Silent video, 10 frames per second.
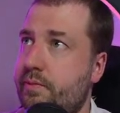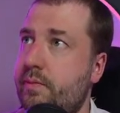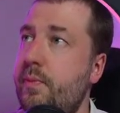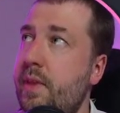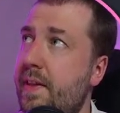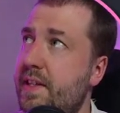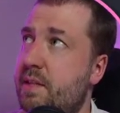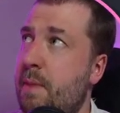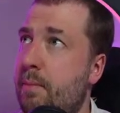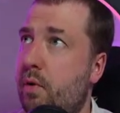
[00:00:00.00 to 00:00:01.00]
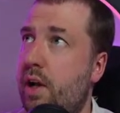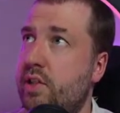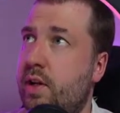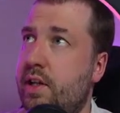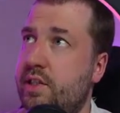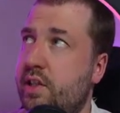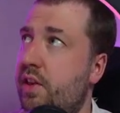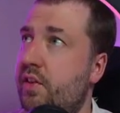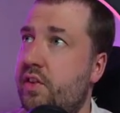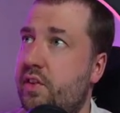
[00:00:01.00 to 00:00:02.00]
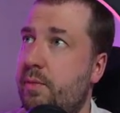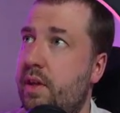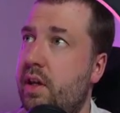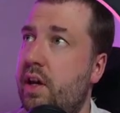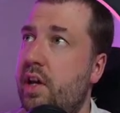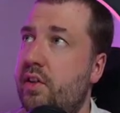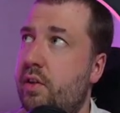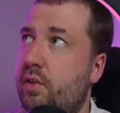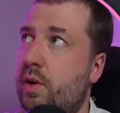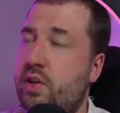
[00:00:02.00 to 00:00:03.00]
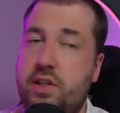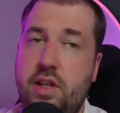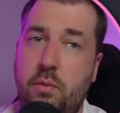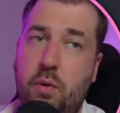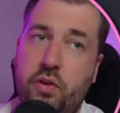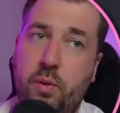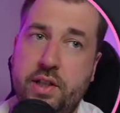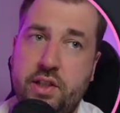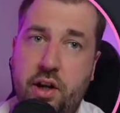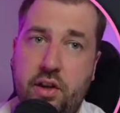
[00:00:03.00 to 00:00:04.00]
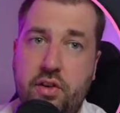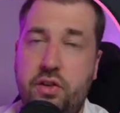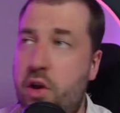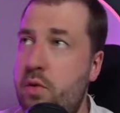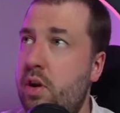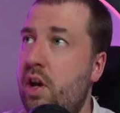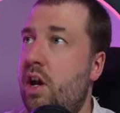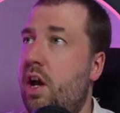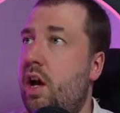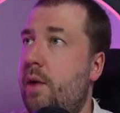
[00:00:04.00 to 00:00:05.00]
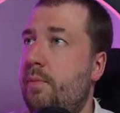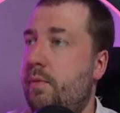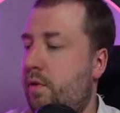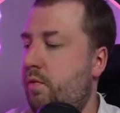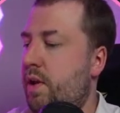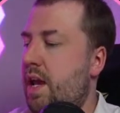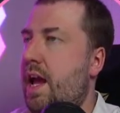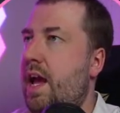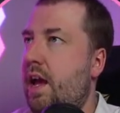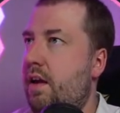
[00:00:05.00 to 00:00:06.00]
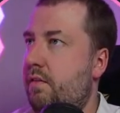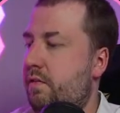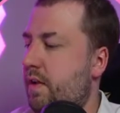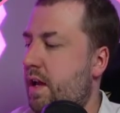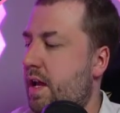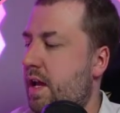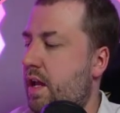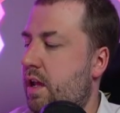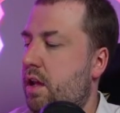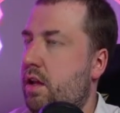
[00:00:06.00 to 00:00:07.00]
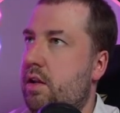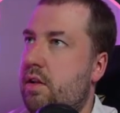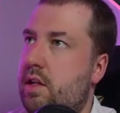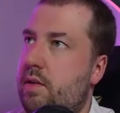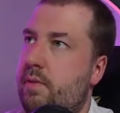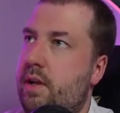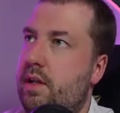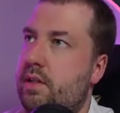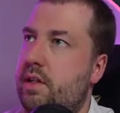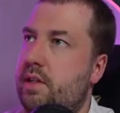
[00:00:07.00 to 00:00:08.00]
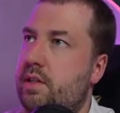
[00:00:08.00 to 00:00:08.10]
And this is a member, right? So I can assign this to something. So the question is then, what do I assign it to? If we have a templated